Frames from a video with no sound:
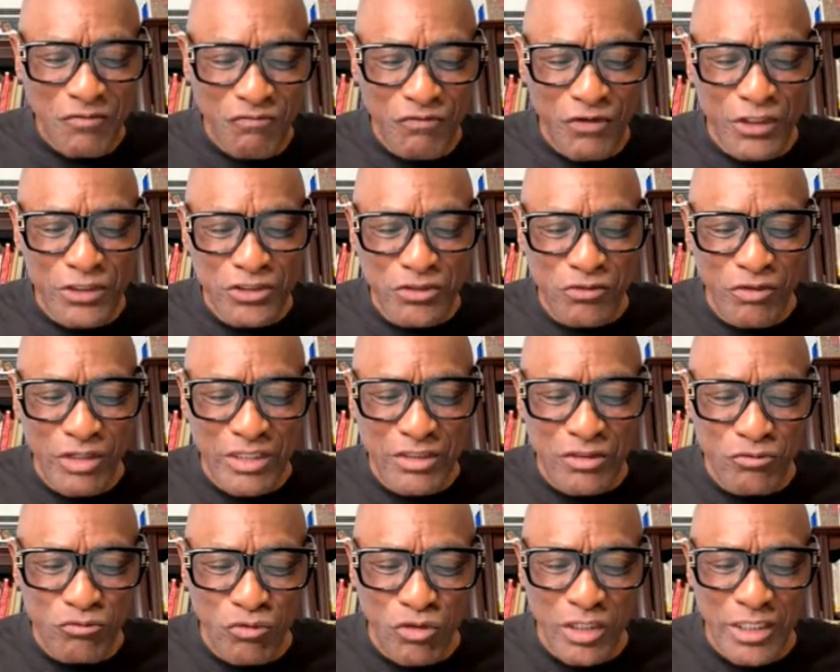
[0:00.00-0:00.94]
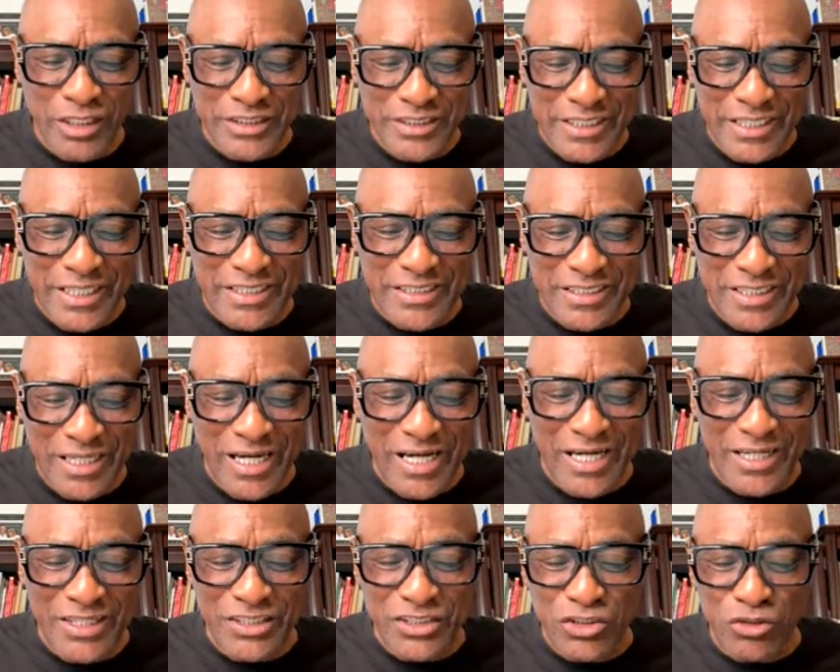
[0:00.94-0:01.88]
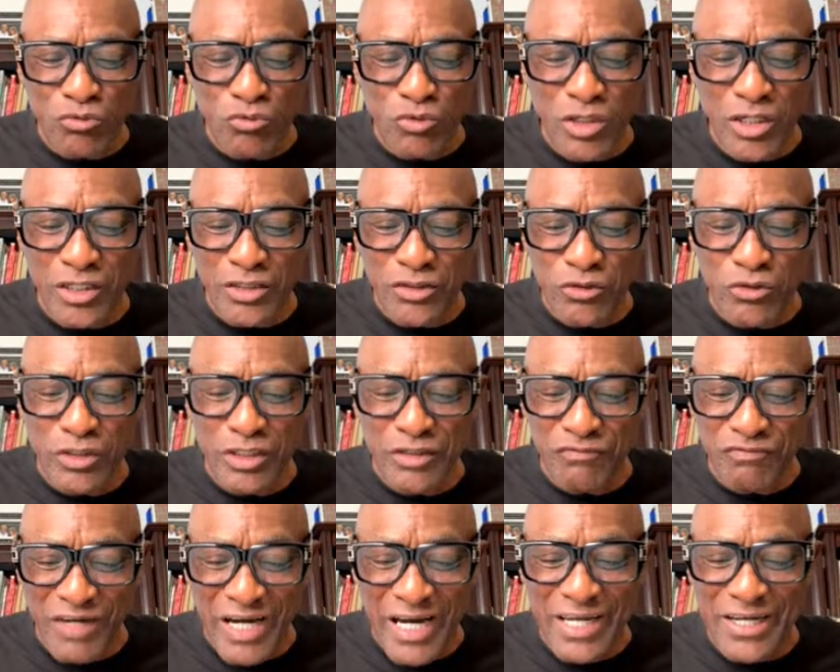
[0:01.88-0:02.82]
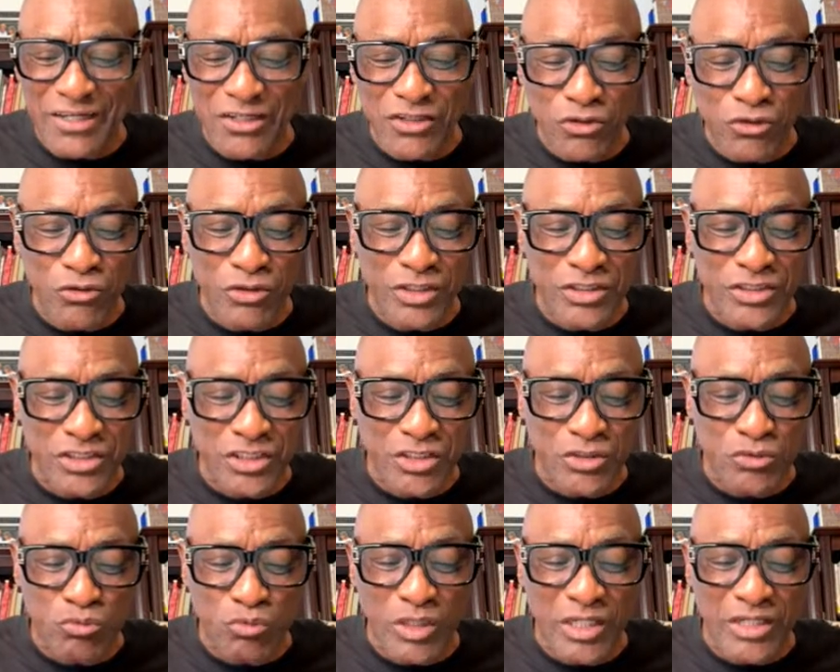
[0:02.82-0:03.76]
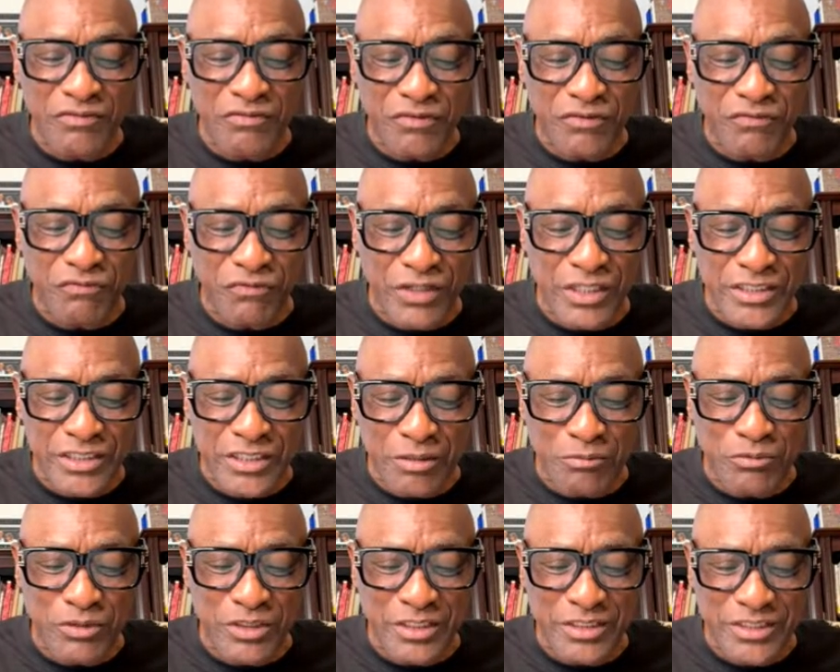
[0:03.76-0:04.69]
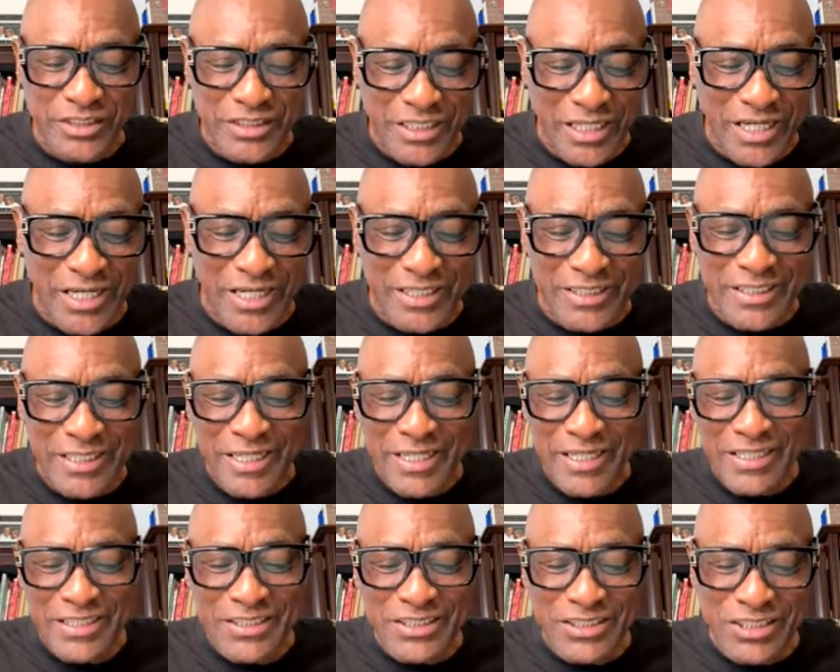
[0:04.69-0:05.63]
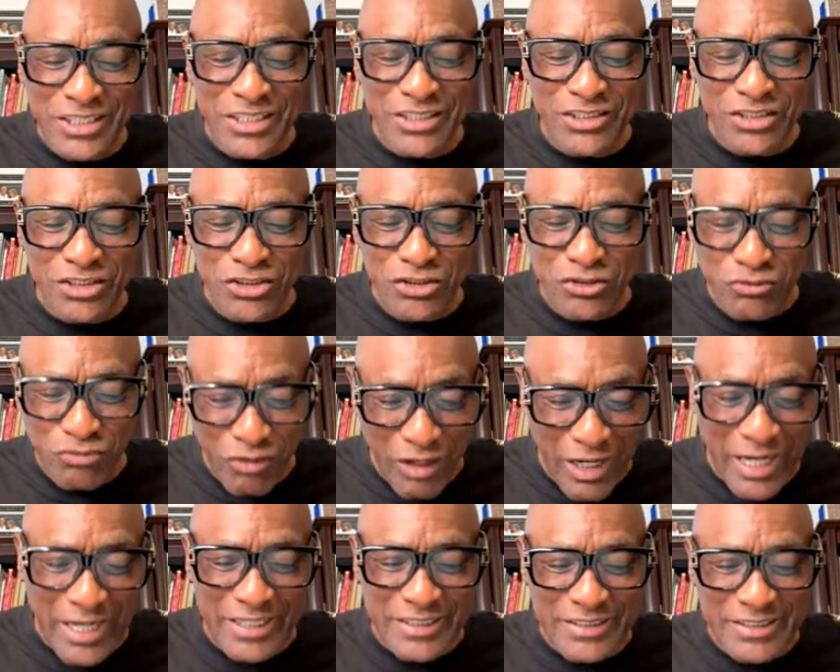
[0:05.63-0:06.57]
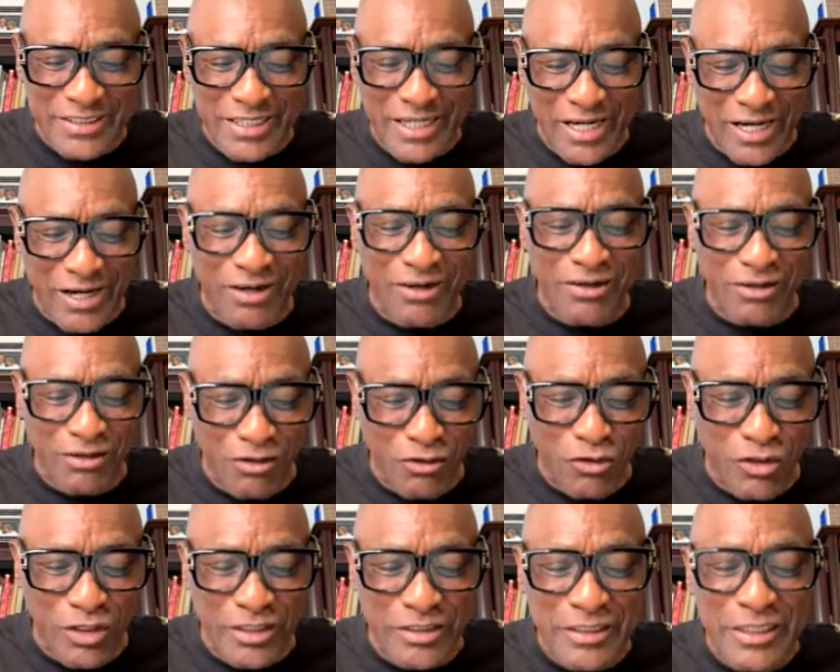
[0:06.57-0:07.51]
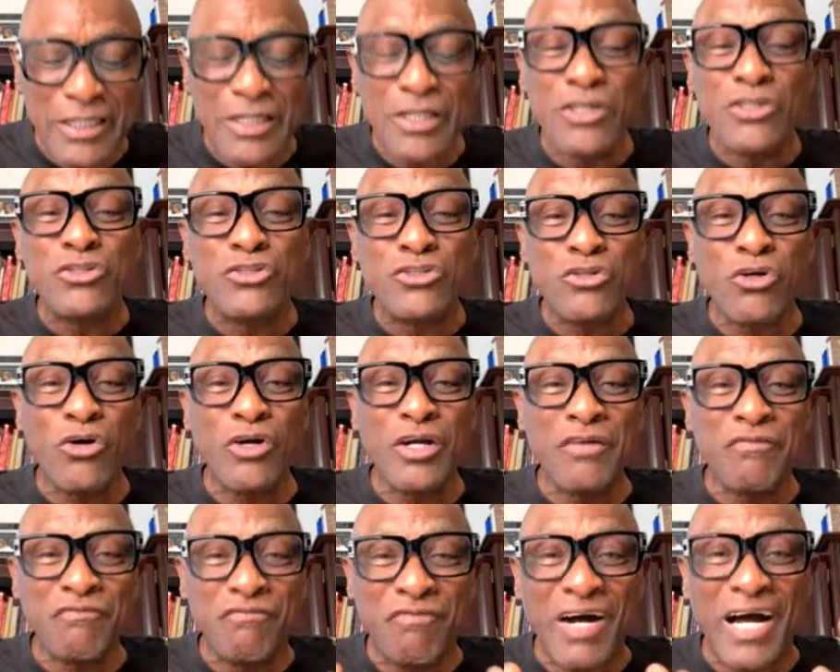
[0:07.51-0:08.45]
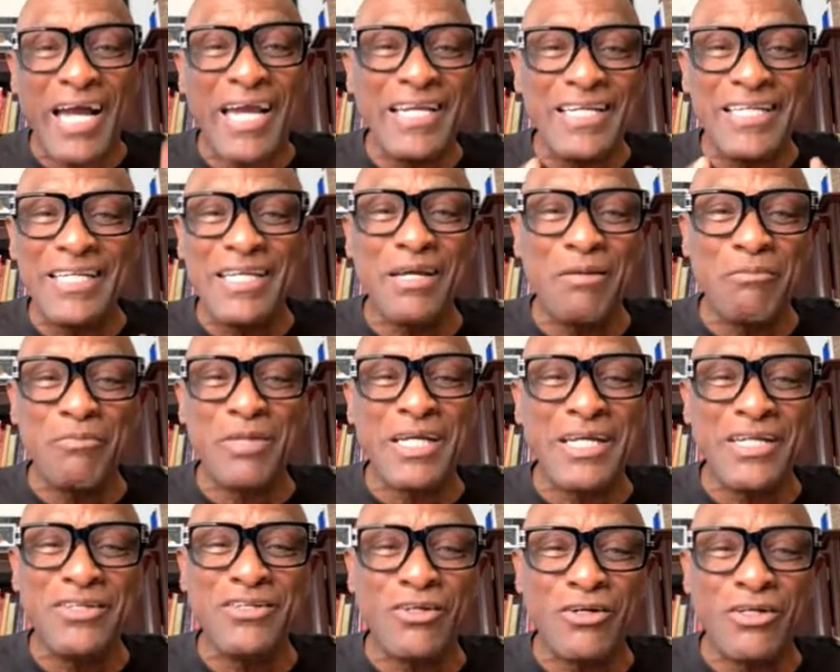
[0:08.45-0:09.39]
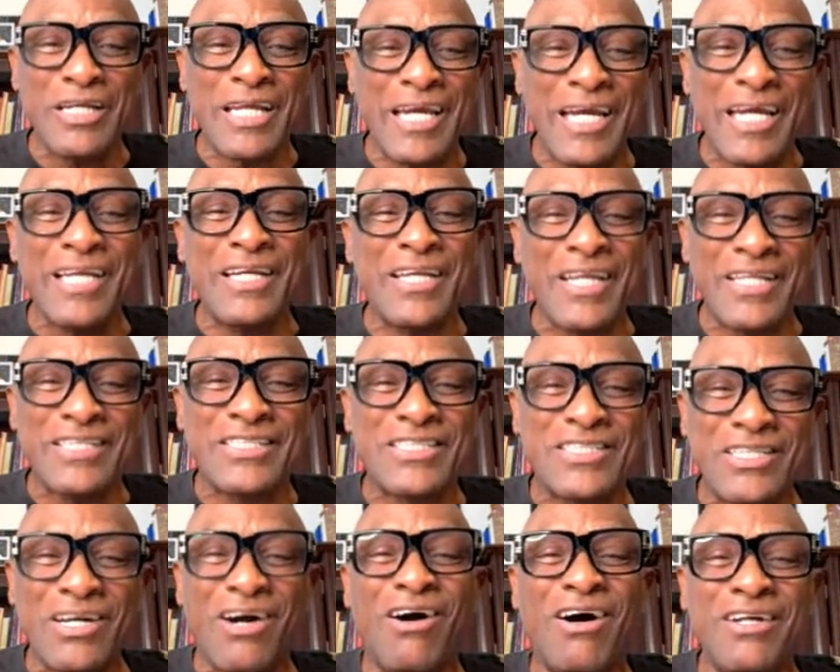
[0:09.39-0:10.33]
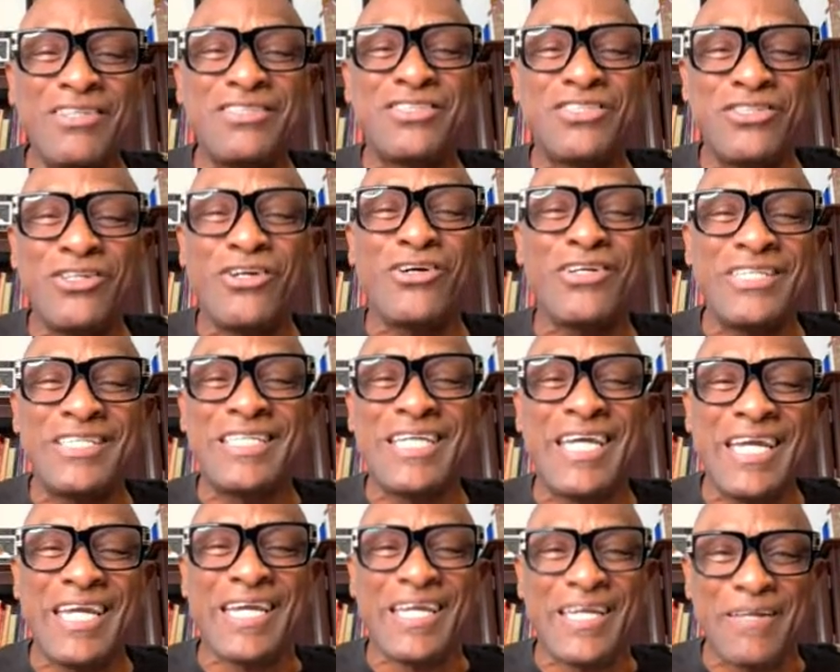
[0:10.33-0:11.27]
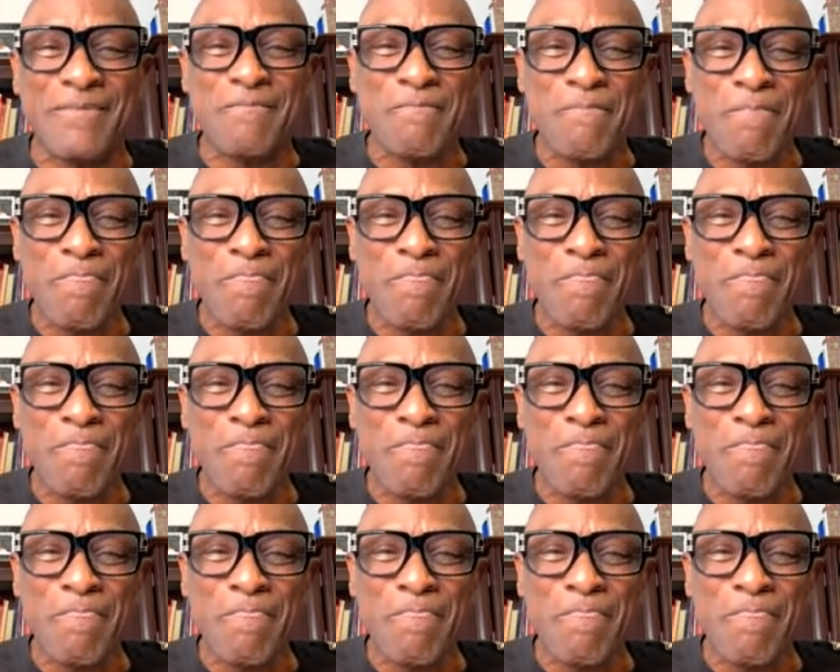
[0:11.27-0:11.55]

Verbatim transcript: First Corinthians 1 says, God is the one who invited you into this wonderful friendship with his son, Jesus Christ, our Lord. So invite him in your start your day